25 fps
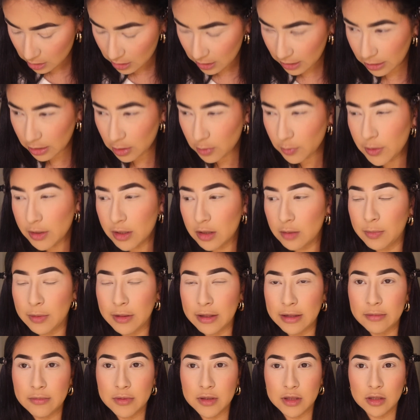I don't want to
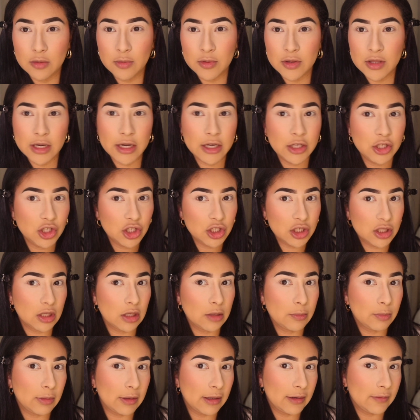apply it with the one that I just
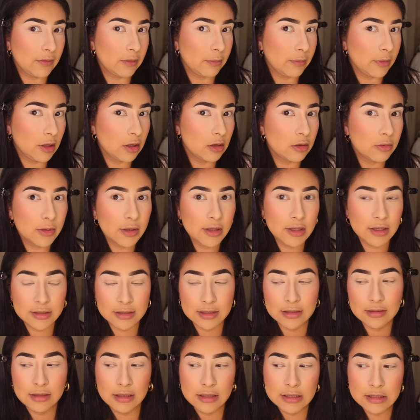applied from Lingo with, because
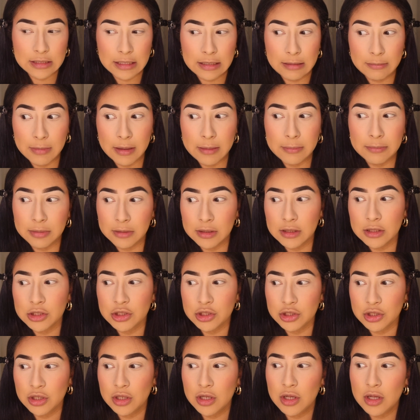that's like my
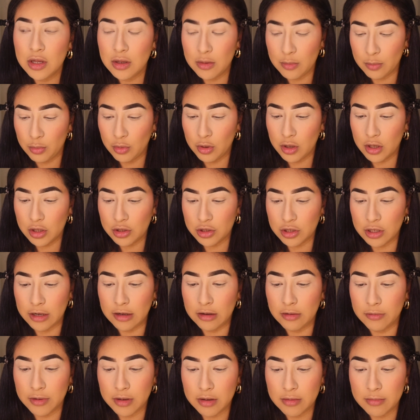blush brush and I
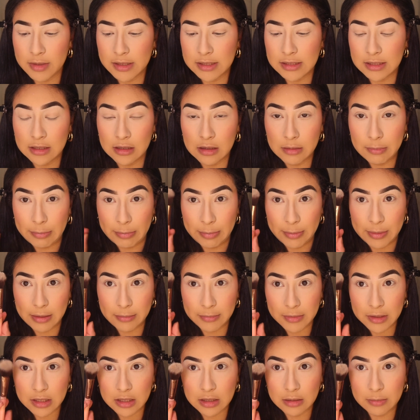don't want to mess it up. But I'm
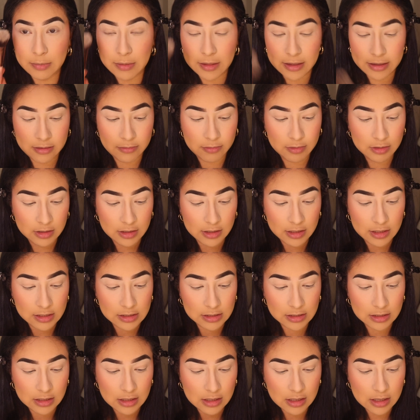going to apply it with
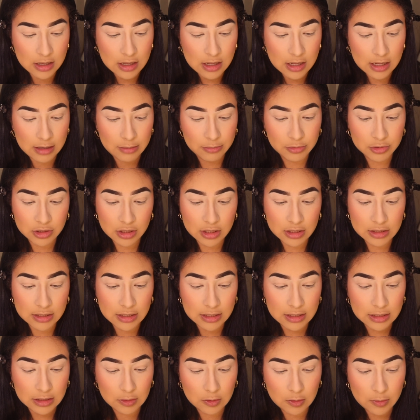this. I'm just going to
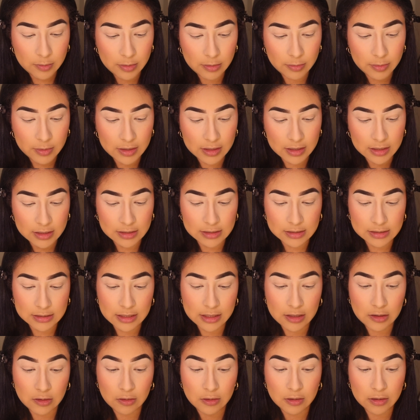take a little bit because
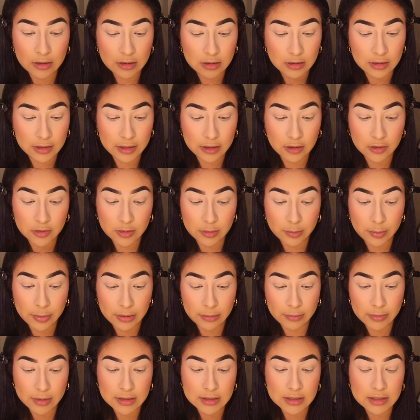they are like on the
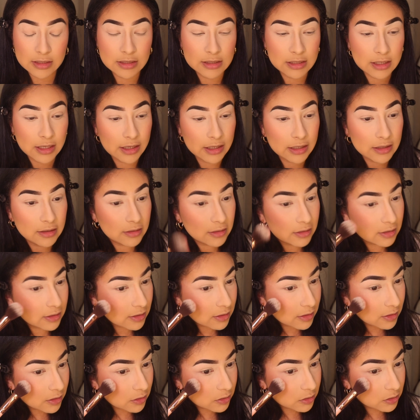pigmented side.
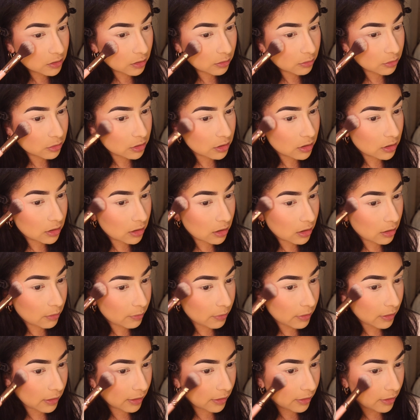So I'm just going to
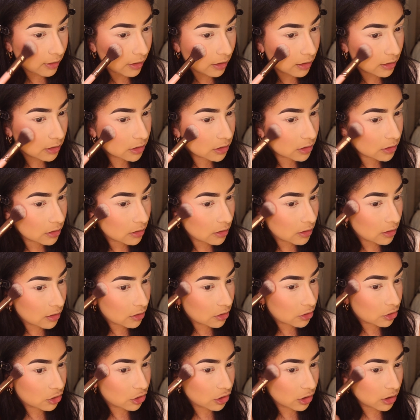apply that
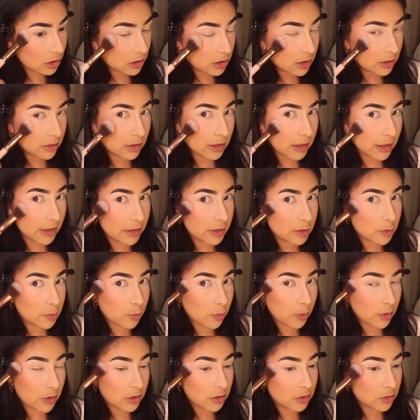just to the highest
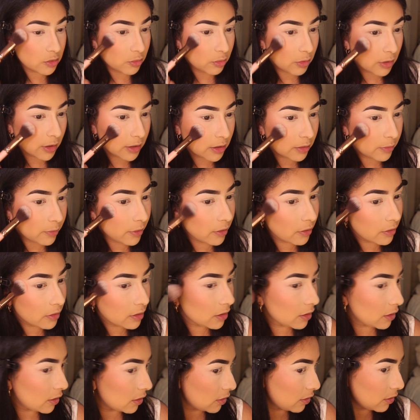point right about
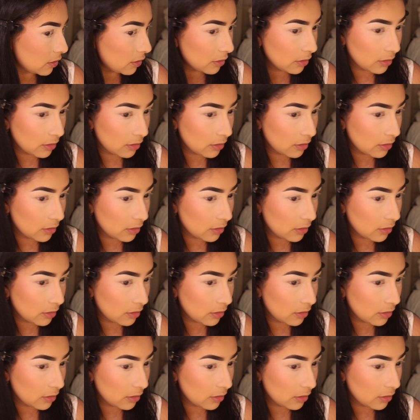here.